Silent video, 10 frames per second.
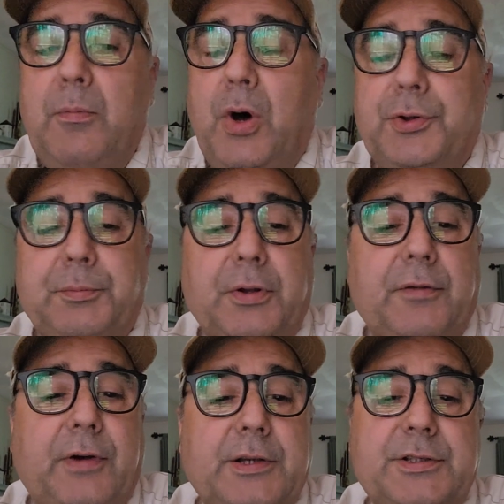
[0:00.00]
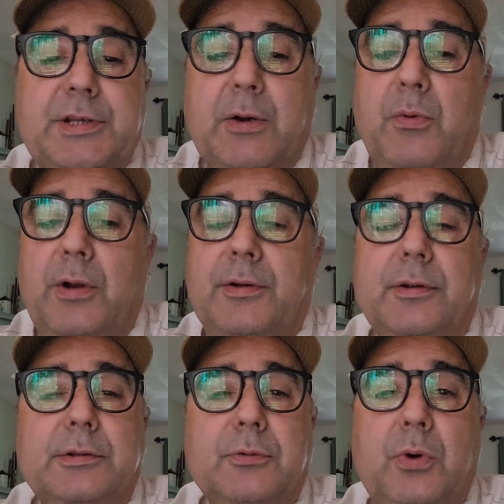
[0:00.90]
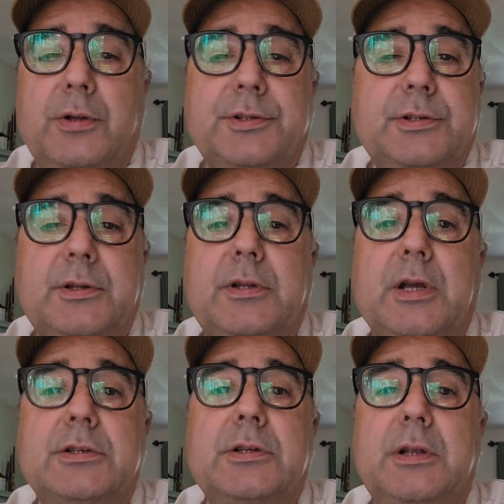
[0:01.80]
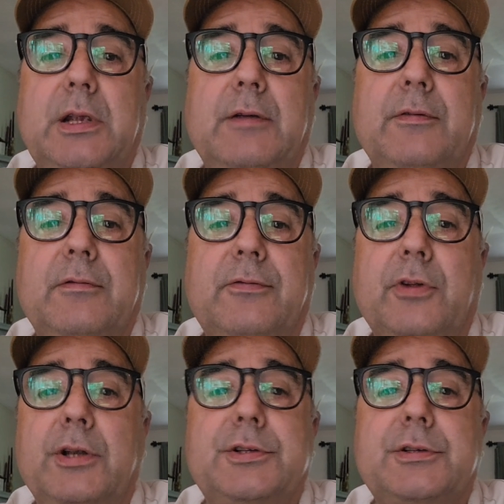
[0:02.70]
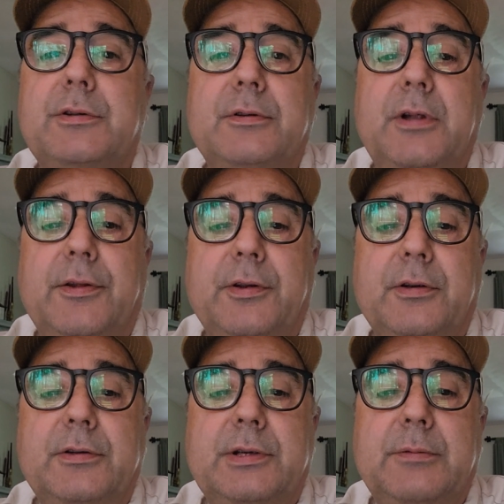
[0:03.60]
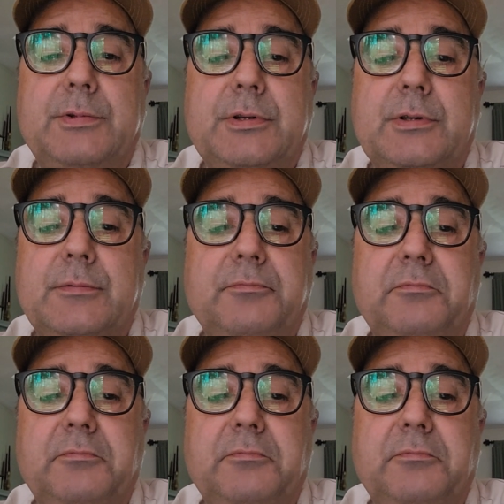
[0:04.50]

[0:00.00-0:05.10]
Multiple devices at once doesn't even flinch. Nothing seems to